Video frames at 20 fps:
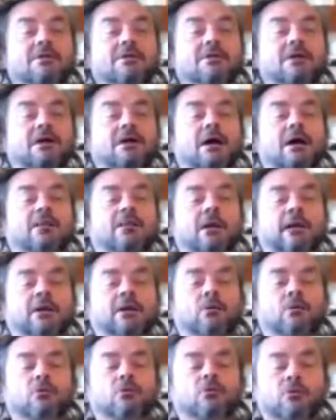And
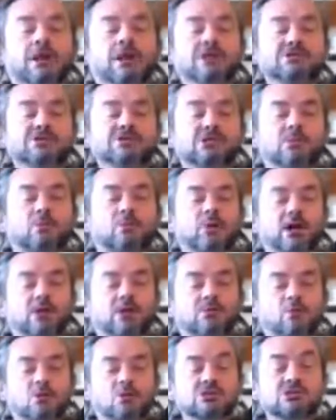then the release of the breath
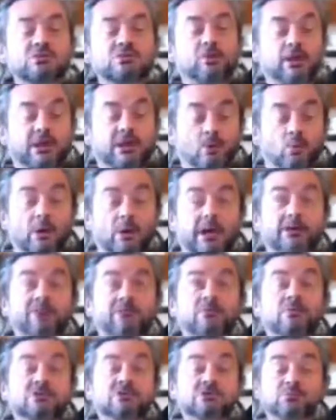wants to be away from
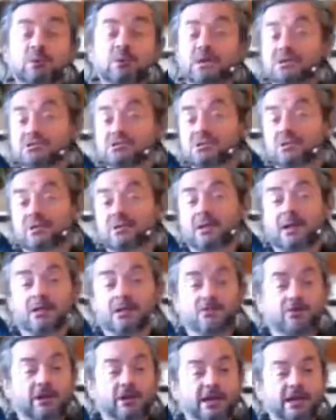the space that that
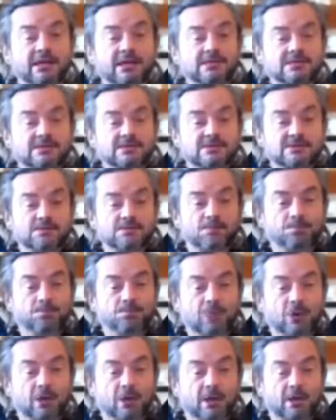creates.
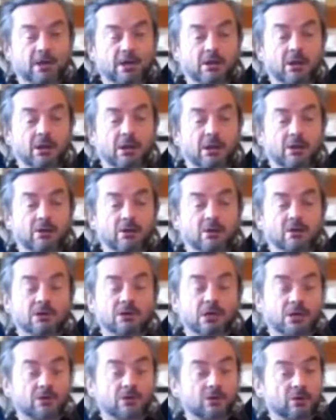Okay, and
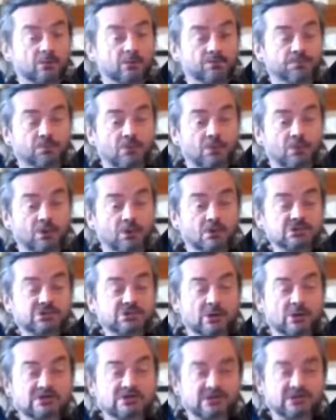um, so
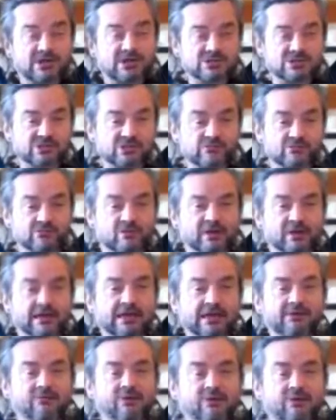it's a sense of
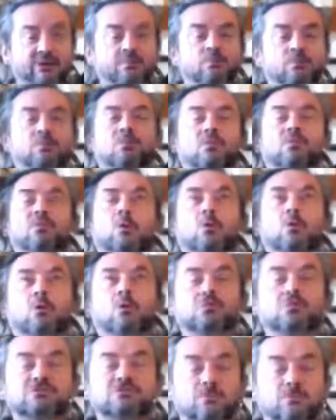leaving or
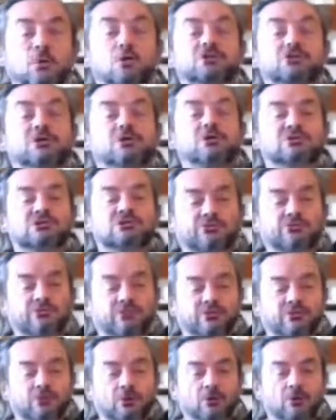supporting yourself
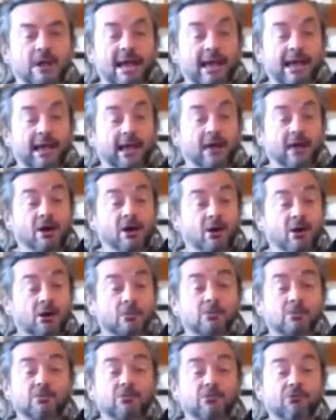from your hanging
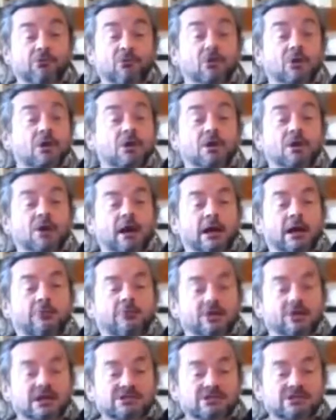arms and
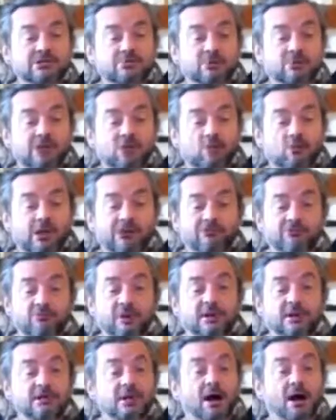releasing the breath away from it.
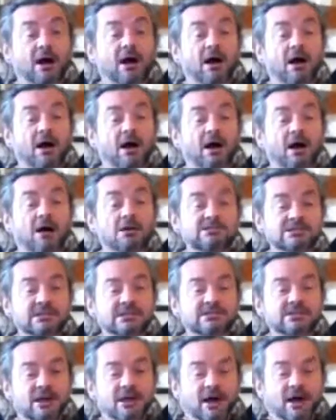Ka,
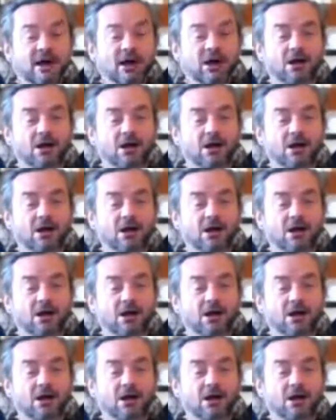seat ka.